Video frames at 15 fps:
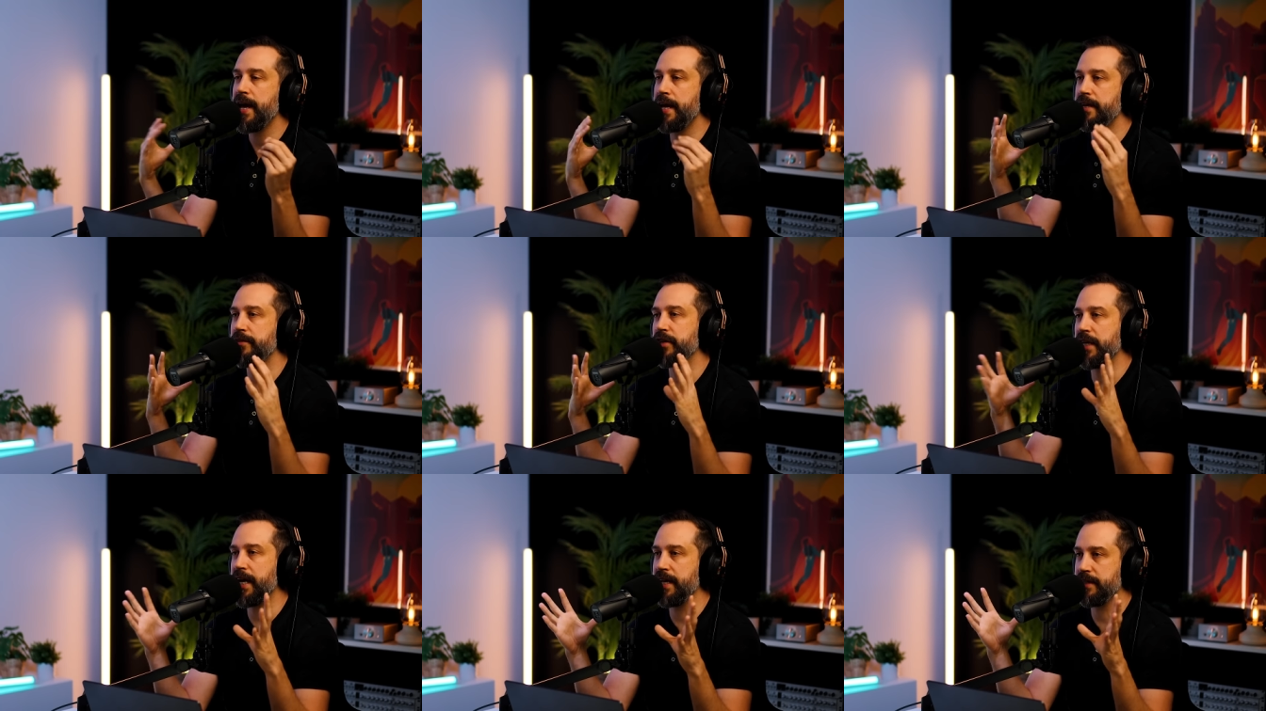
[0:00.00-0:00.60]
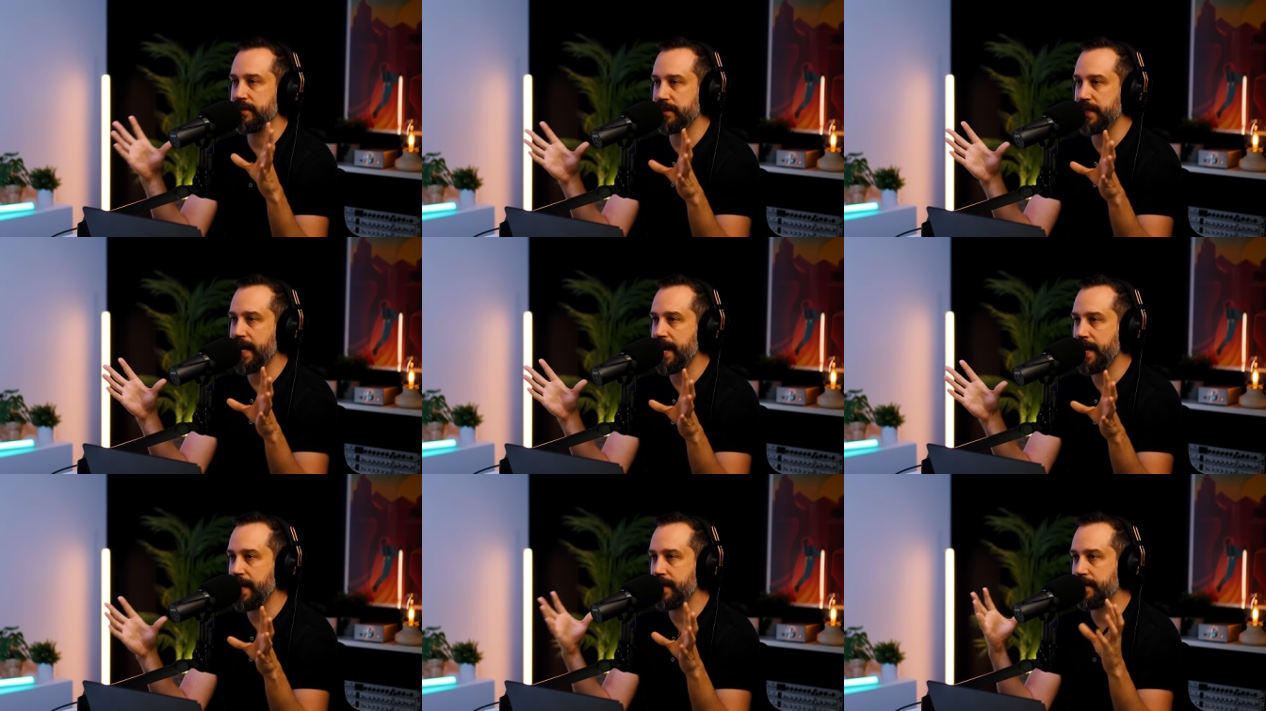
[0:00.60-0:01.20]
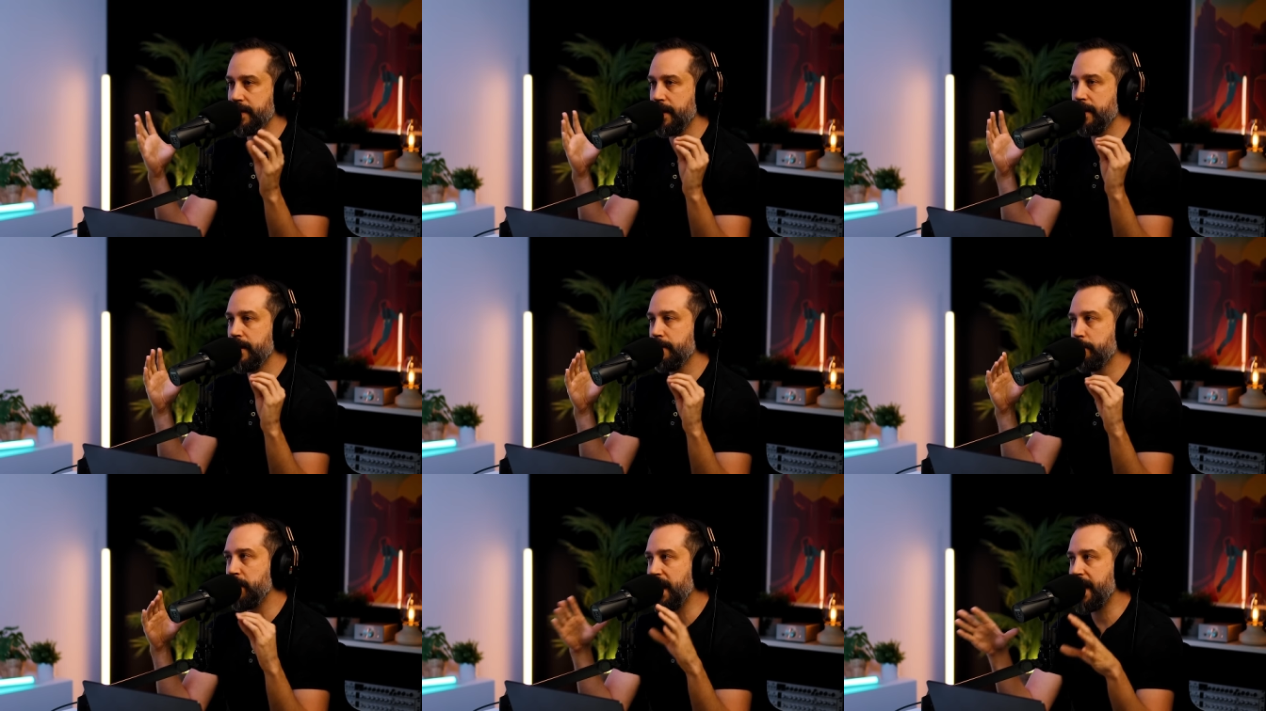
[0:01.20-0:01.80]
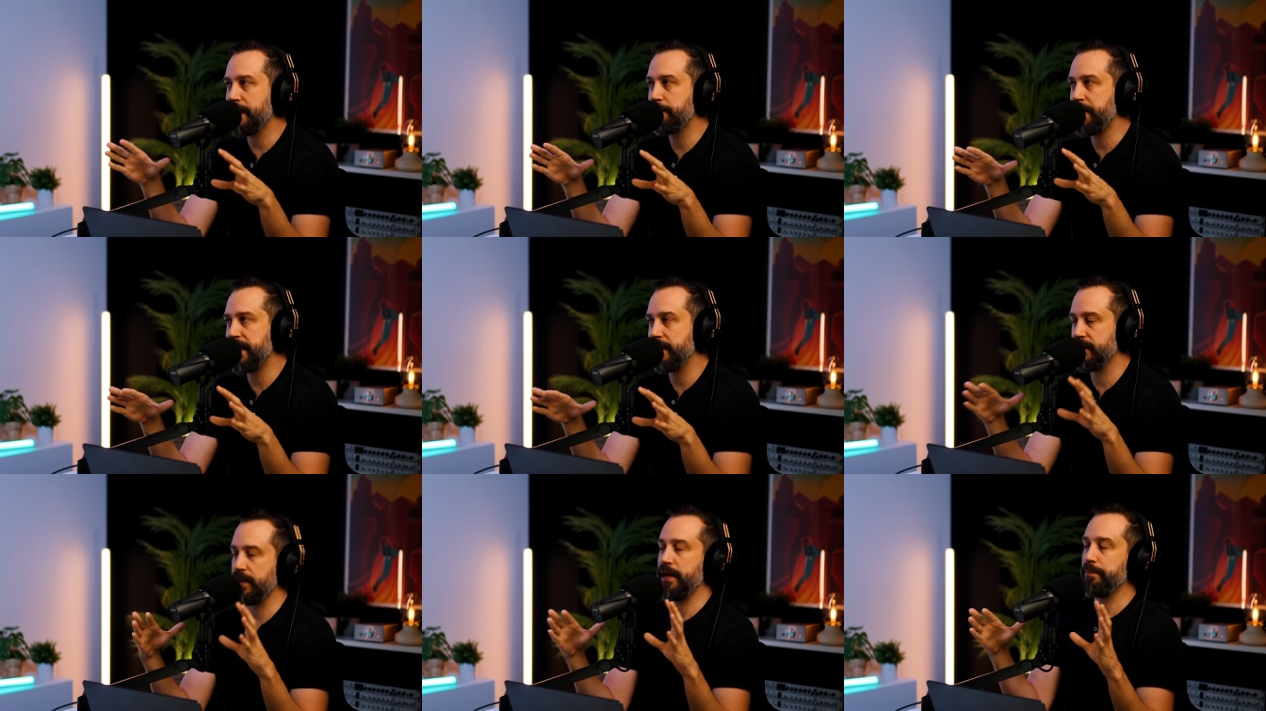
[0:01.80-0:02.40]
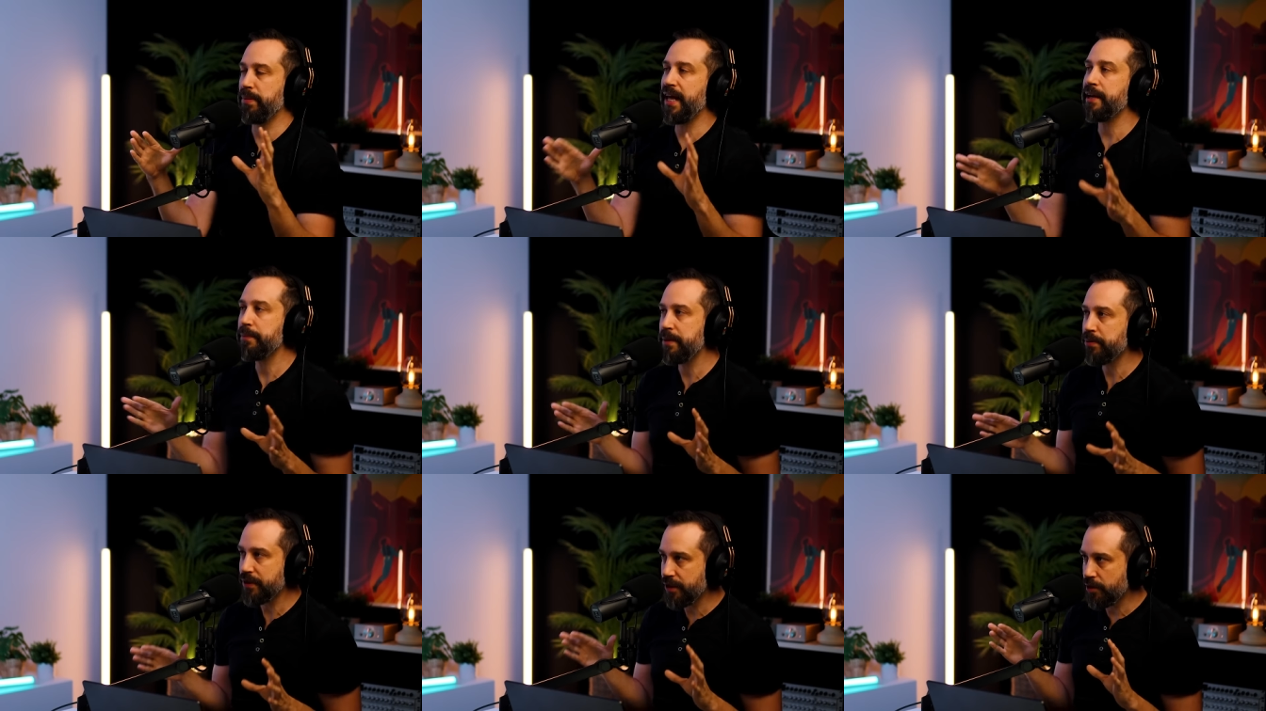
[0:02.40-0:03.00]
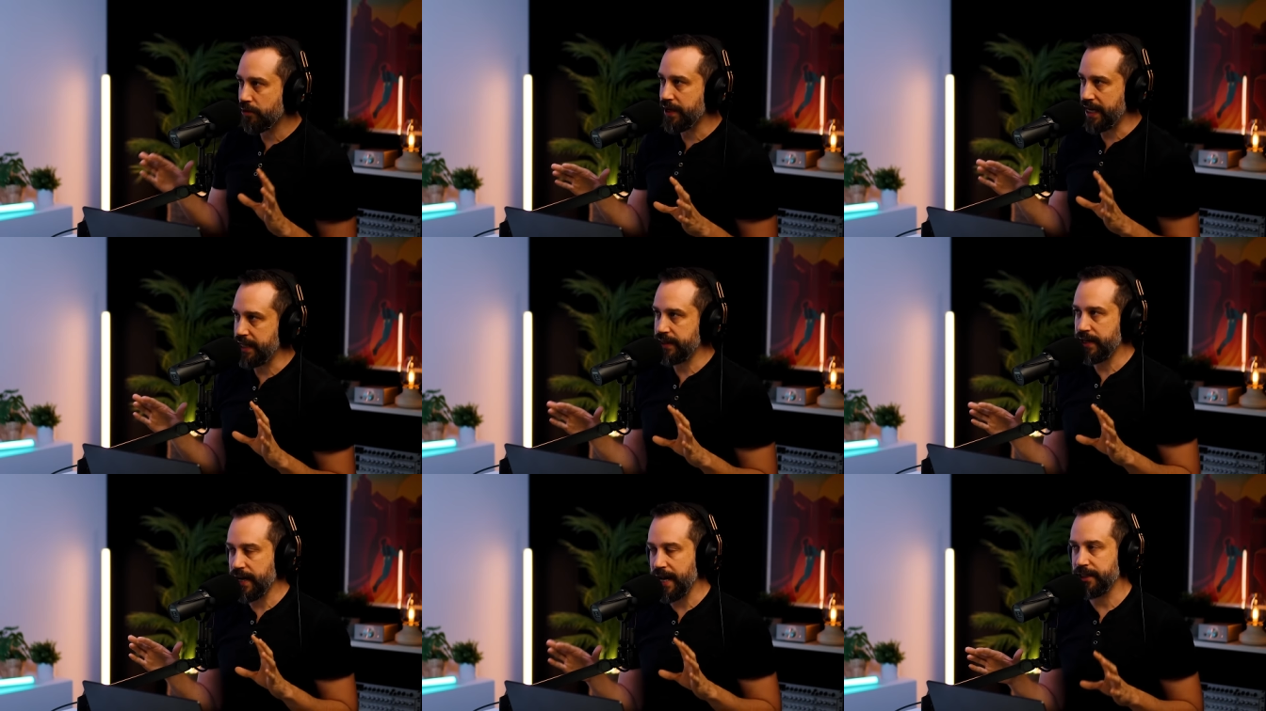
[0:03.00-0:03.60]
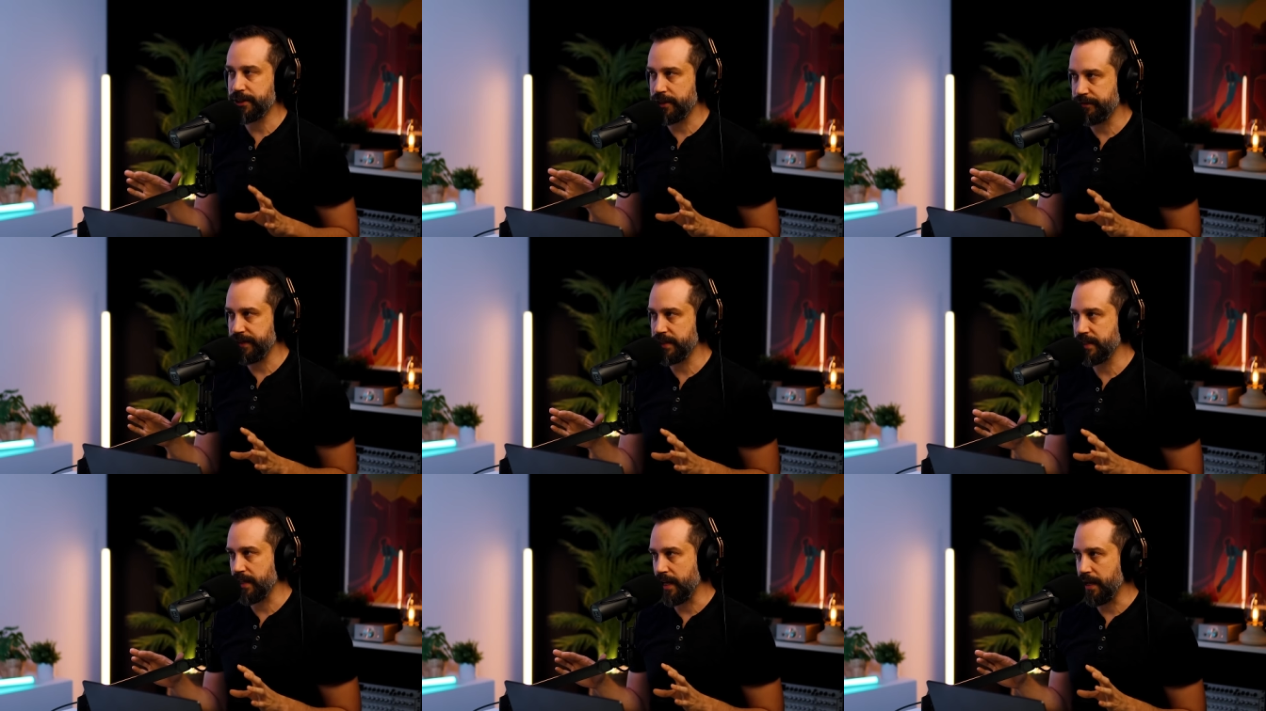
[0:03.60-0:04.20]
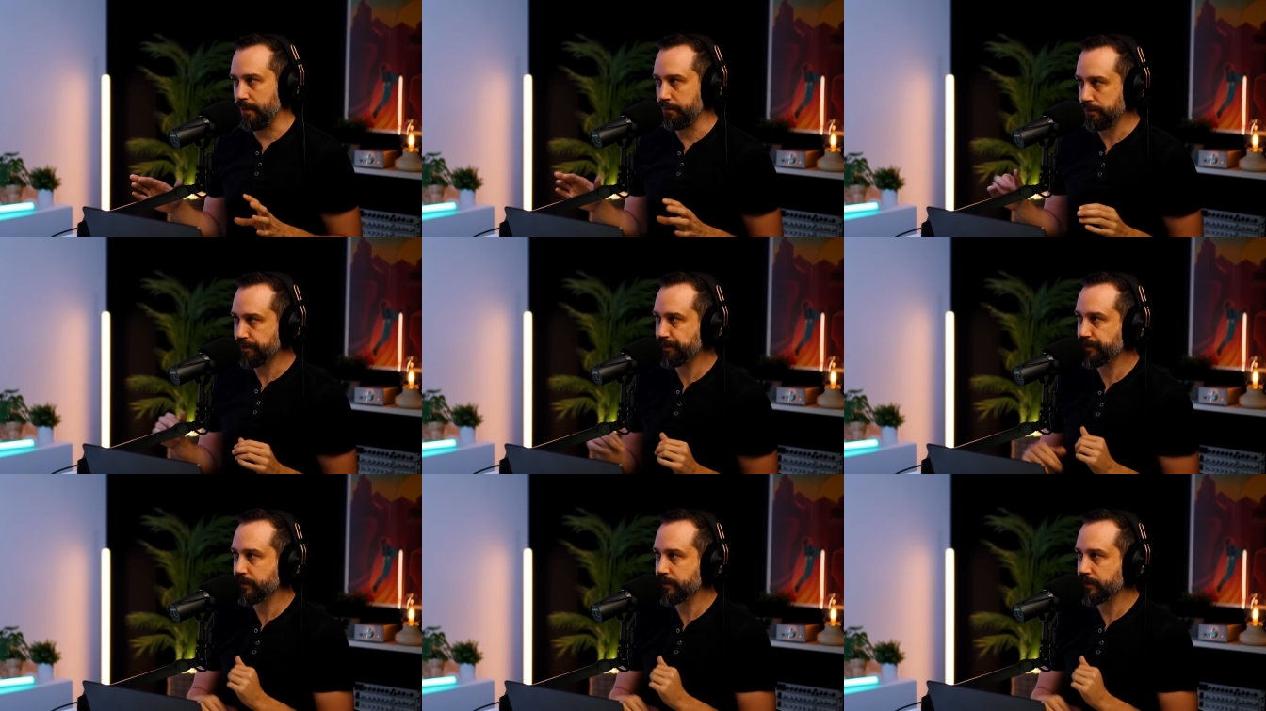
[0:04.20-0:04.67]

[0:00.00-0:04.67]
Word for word: And you've got to understand black pe black people that are in the Nation of Islam